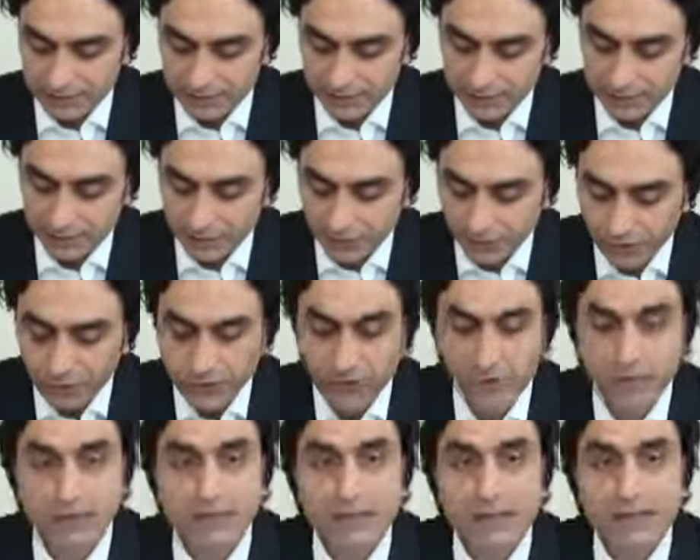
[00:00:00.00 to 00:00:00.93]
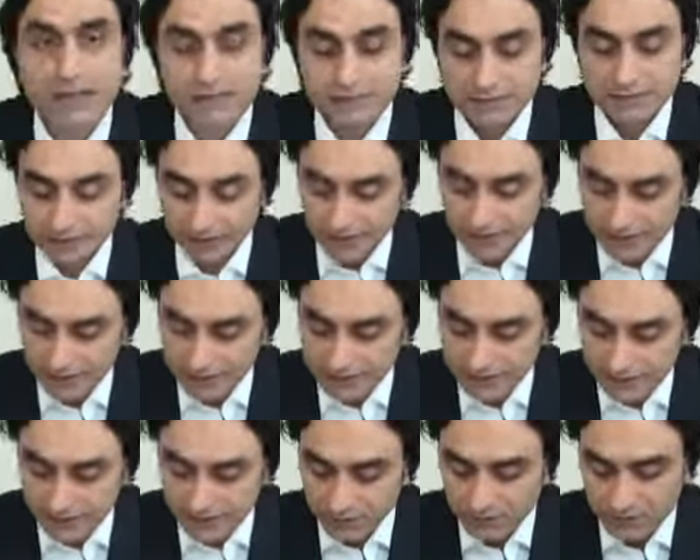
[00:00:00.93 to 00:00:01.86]
before the
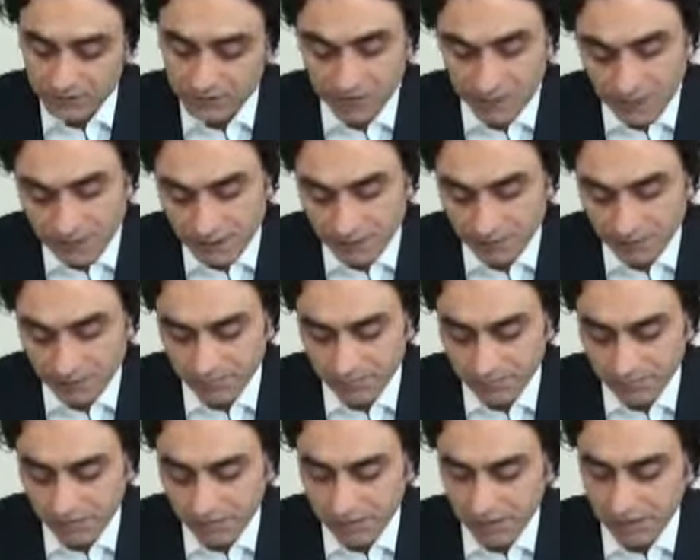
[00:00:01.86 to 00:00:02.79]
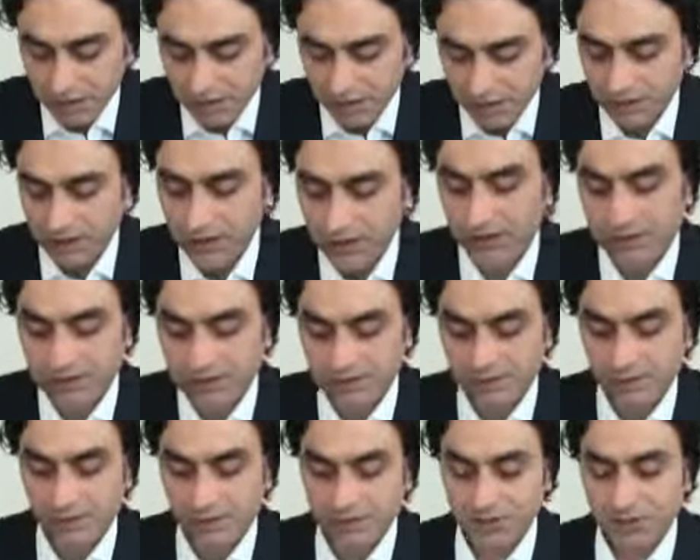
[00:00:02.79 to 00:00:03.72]
gates of Jahannam. Allah
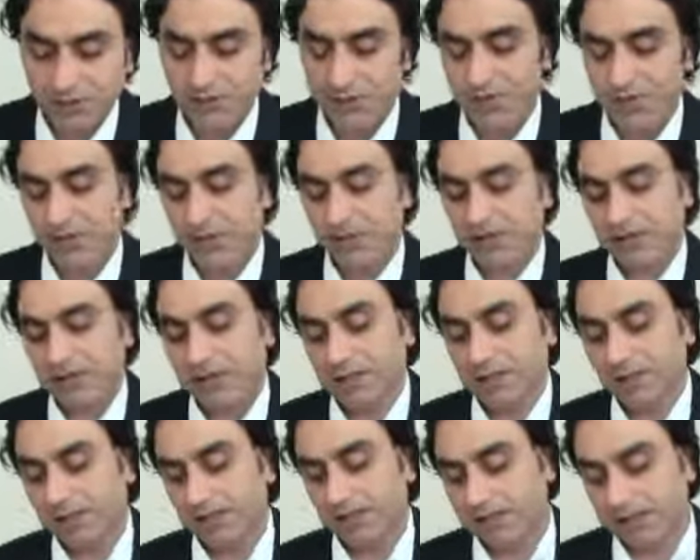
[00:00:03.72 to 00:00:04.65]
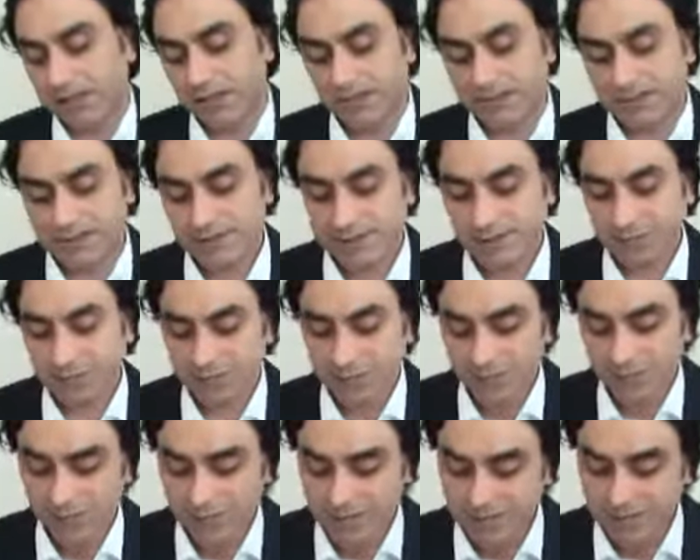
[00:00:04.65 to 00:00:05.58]
Azza wa Jal, it says it will
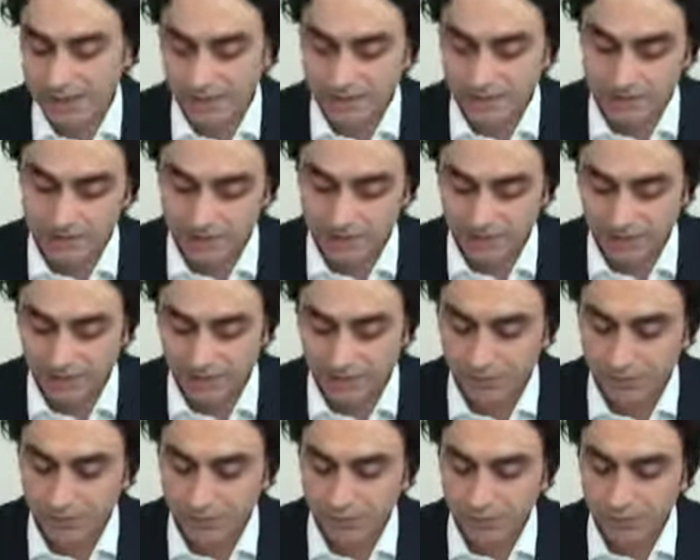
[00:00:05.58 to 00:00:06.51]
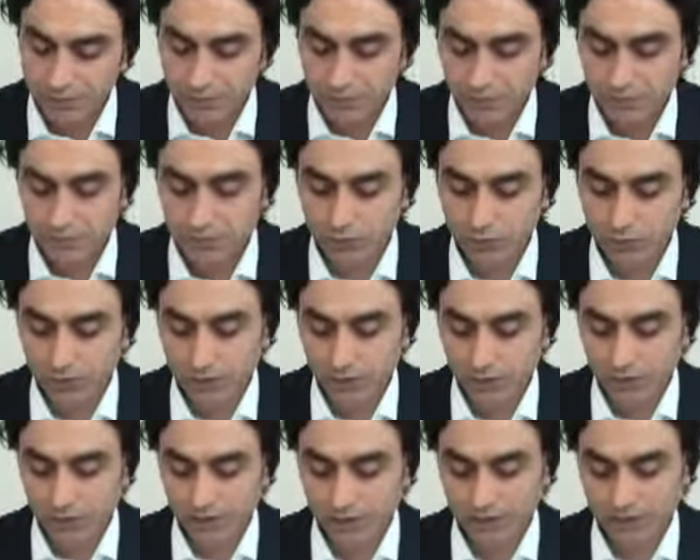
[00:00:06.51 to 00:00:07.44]
be said to them,
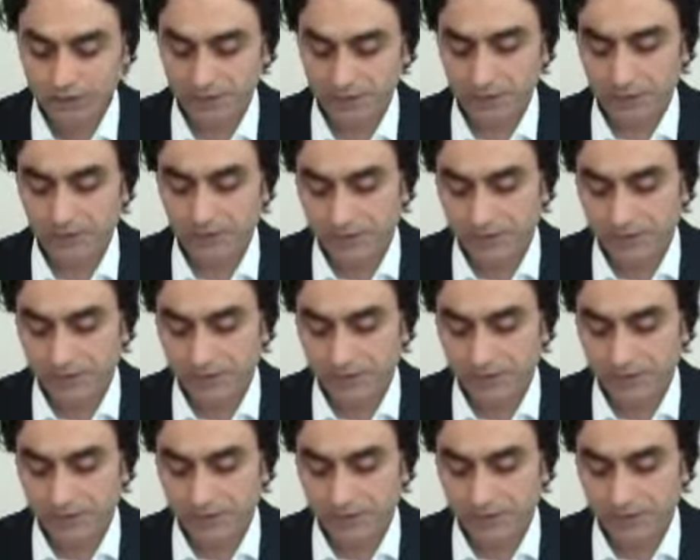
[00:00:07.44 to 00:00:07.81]
"Udkhulu," and we